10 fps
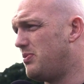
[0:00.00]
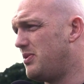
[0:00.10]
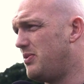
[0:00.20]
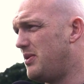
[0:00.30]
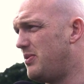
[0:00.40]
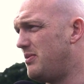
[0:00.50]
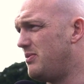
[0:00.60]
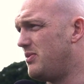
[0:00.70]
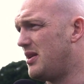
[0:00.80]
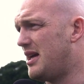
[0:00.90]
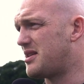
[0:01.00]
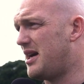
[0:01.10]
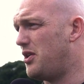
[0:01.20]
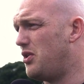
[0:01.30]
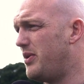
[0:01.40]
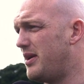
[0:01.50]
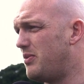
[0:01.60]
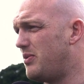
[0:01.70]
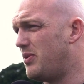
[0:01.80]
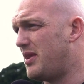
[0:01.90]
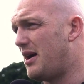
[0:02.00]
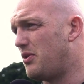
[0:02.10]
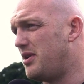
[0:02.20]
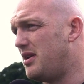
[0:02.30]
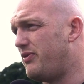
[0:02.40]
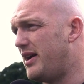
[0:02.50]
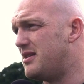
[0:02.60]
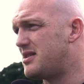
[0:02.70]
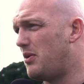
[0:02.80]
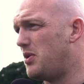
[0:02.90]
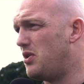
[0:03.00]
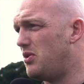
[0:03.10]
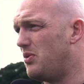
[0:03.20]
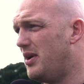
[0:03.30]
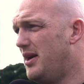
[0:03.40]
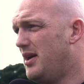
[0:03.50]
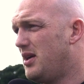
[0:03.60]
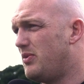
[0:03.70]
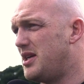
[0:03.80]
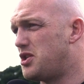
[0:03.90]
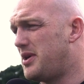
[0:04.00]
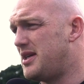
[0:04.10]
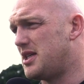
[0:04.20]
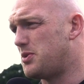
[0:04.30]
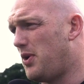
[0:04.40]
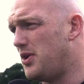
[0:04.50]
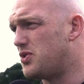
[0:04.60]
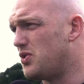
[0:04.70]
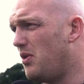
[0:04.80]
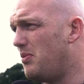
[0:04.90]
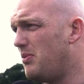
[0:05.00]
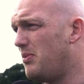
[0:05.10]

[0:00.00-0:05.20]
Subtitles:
The lads kind of knew it. We were that good in defence that we knew when you're 26 points up,